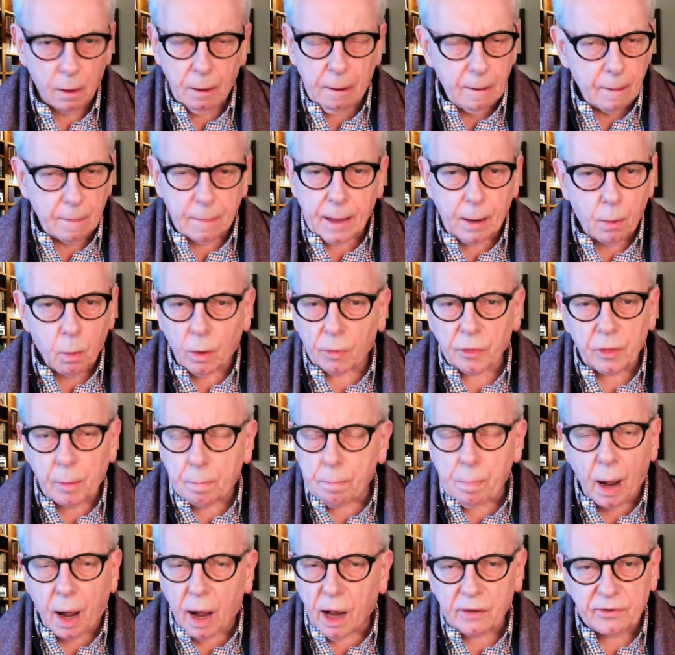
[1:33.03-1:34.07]
They want the
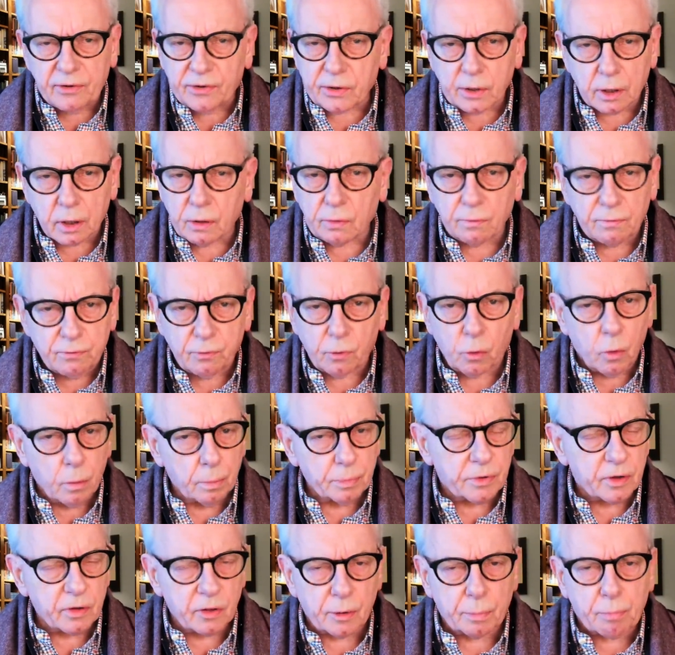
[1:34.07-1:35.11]
past to conform to
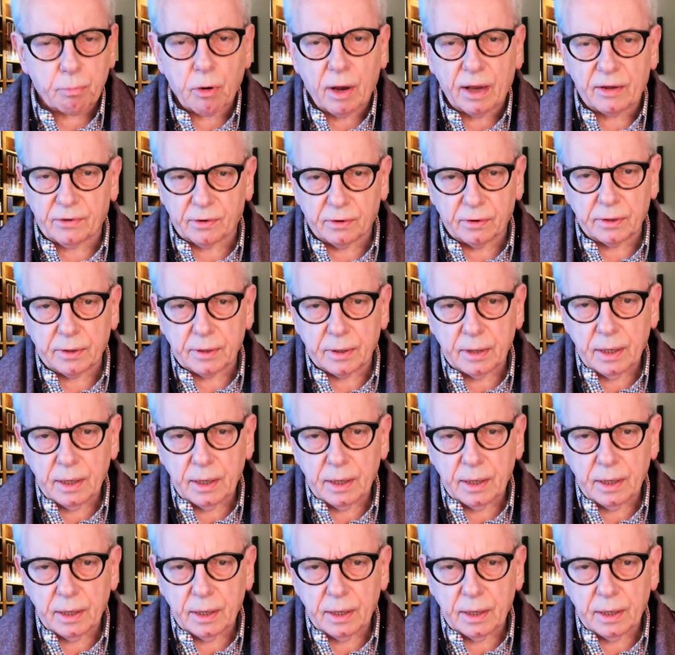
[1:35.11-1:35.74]
the present.